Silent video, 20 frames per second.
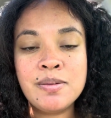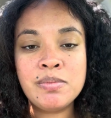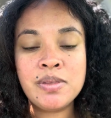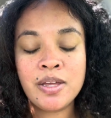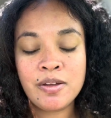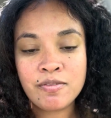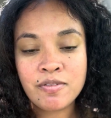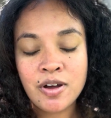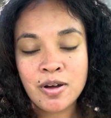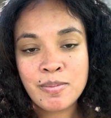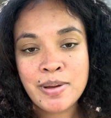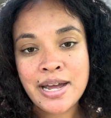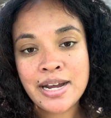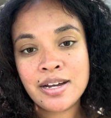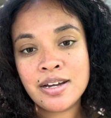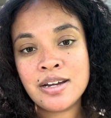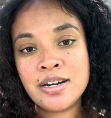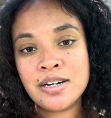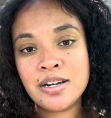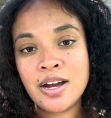They fall back
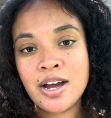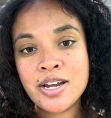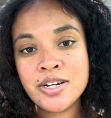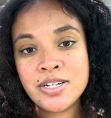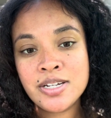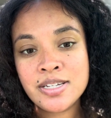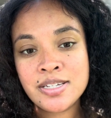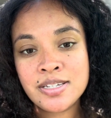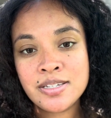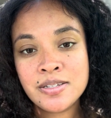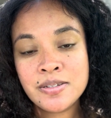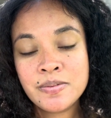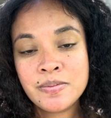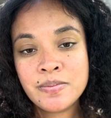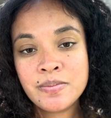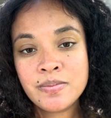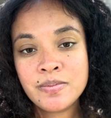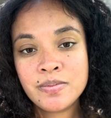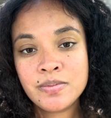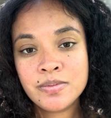unconscious
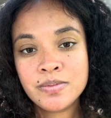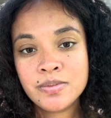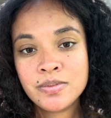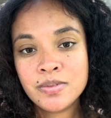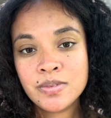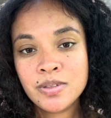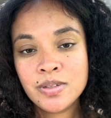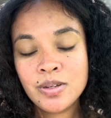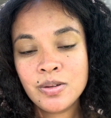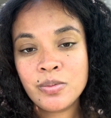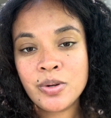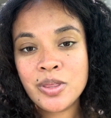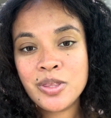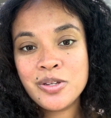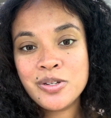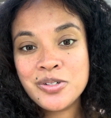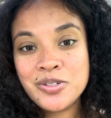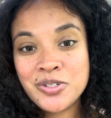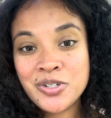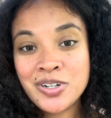with
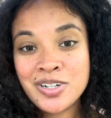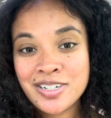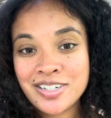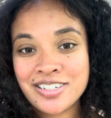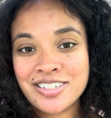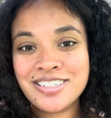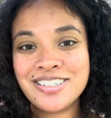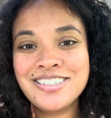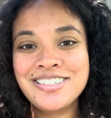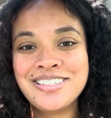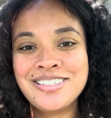drugs,